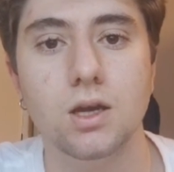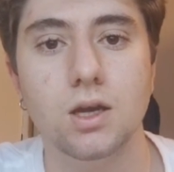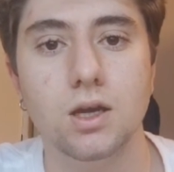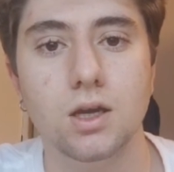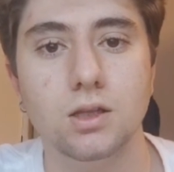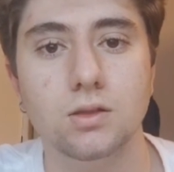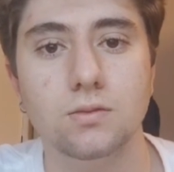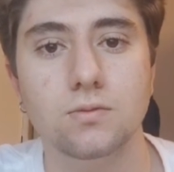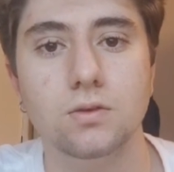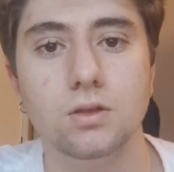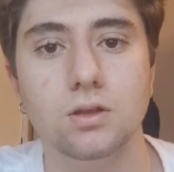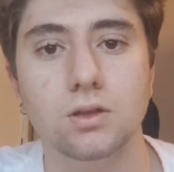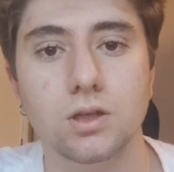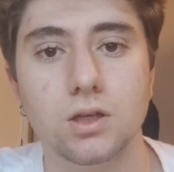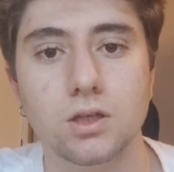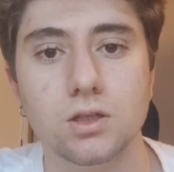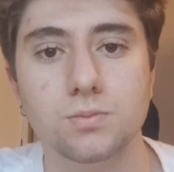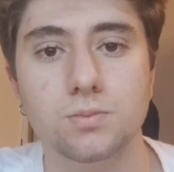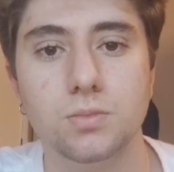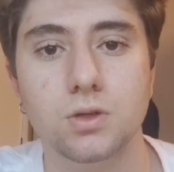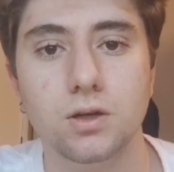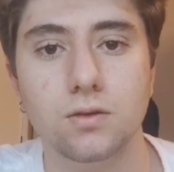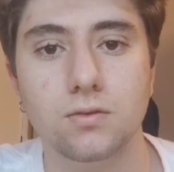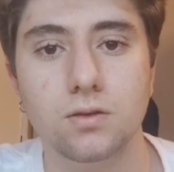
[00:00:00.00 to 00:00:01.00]
and will
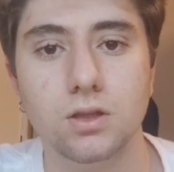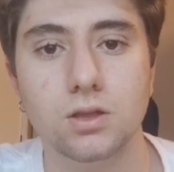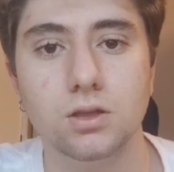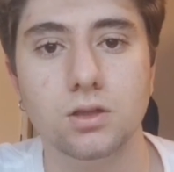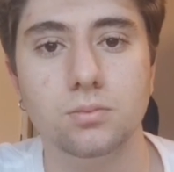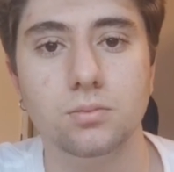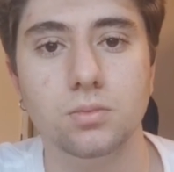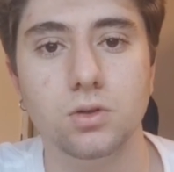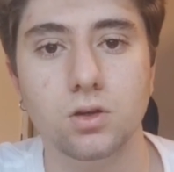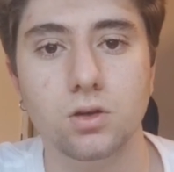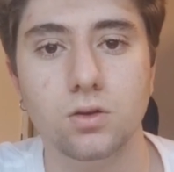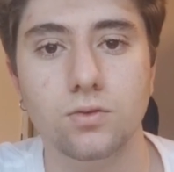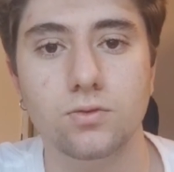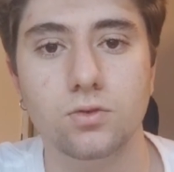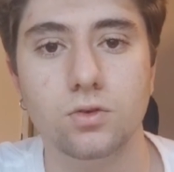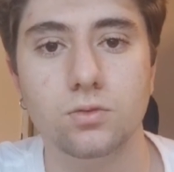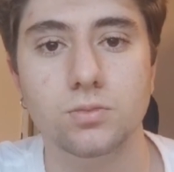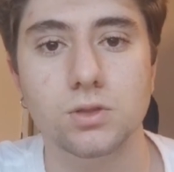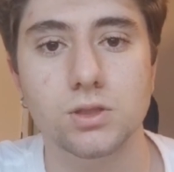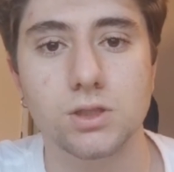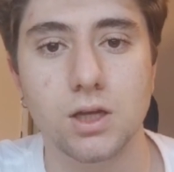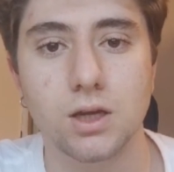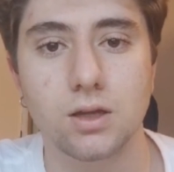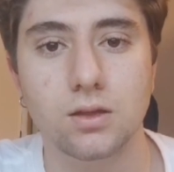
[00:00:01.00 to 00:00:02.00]
not prevent the block
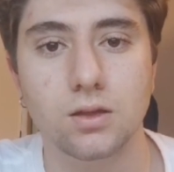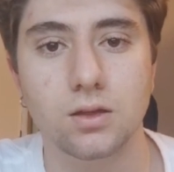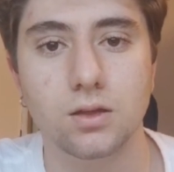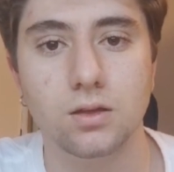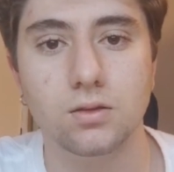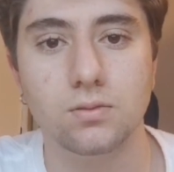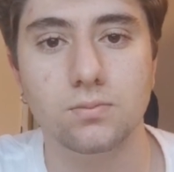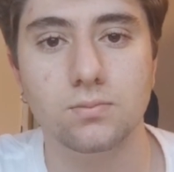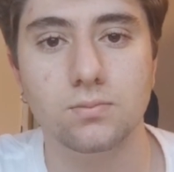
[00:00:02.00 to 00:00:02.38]
from sliding.